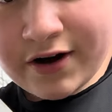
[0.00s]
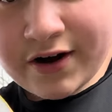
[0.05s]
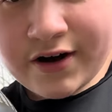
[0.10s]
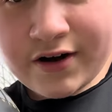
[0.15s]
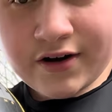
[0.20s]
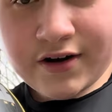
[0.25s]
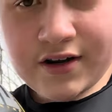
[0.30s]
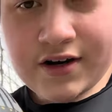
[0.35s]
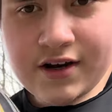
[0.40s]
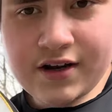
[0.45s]

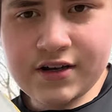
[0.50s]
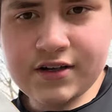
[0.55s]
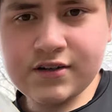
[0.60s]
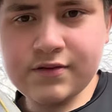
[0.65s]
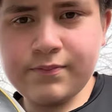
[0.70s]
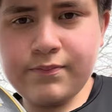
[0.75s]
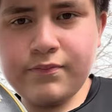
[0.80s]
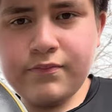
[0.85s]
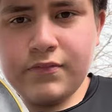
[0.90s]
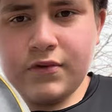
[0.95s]
here. It
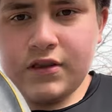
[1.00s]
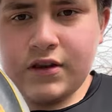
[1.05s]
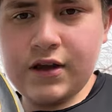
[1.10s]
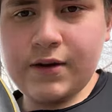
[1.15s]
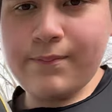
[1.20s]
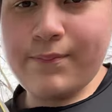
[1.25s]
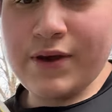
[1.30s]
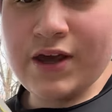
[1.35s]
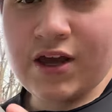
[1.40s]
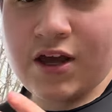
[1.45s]
is
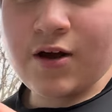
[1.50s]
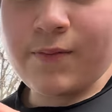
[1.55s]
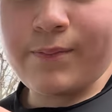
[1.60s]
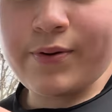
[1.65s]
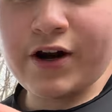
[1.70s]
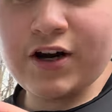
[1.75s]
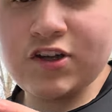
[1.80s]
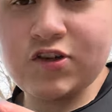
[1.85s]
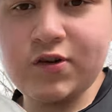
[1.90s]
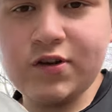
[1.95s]
like big
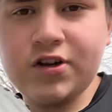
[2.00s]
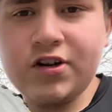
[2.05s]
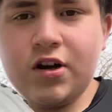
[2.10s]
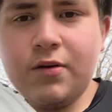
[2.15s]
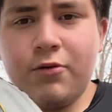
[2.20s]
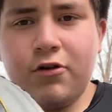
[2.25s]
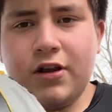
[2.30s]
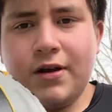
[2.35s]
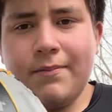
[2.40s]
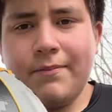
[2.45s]
compared to other
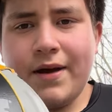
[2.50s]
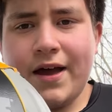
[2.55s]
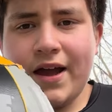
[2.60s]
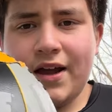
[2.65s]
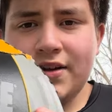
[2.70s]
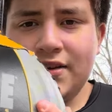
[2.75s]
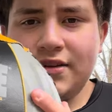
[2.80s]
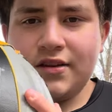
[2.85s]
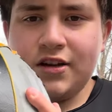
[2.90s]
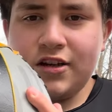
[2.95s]
double M
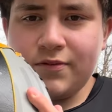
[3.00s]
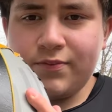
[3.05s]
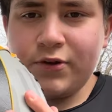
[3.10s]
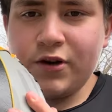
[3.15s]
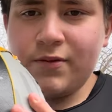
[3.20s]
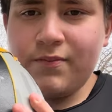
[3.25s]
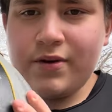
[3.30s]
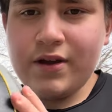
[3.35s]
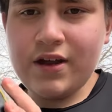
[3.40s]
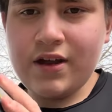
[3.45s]
bags. It is
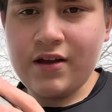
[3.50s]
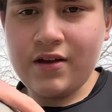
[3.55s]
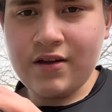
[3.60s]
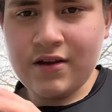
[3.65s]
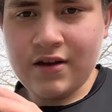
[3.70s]
pretty big.